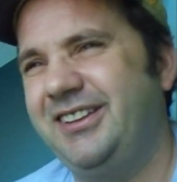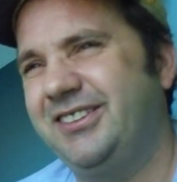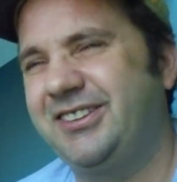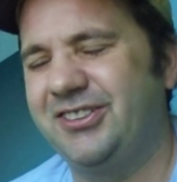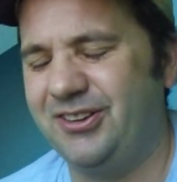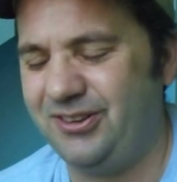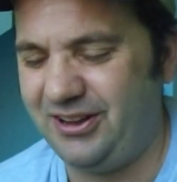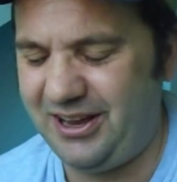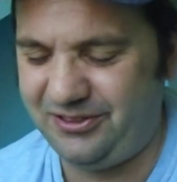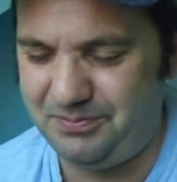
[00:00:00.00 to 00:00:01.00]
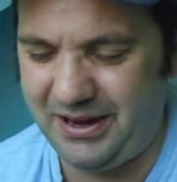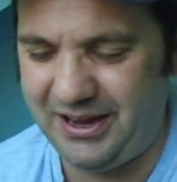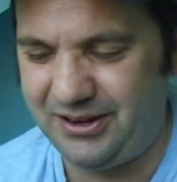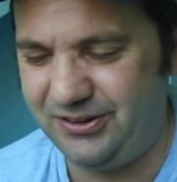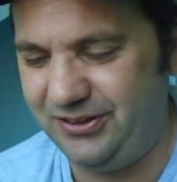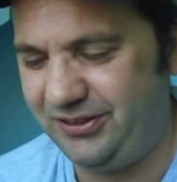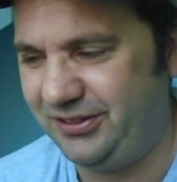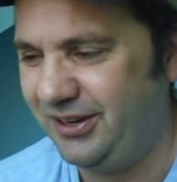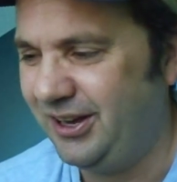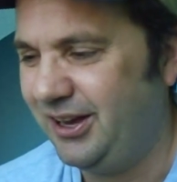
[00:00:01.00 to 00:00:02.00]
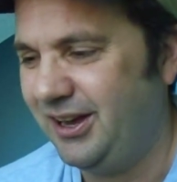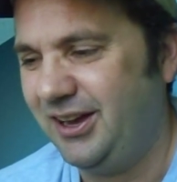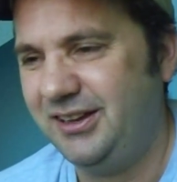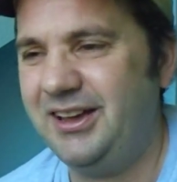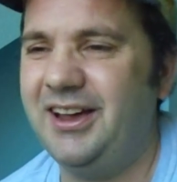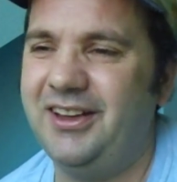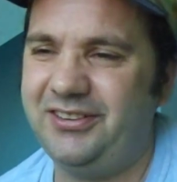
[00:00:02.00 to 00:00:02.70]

so the last battle is, yeah,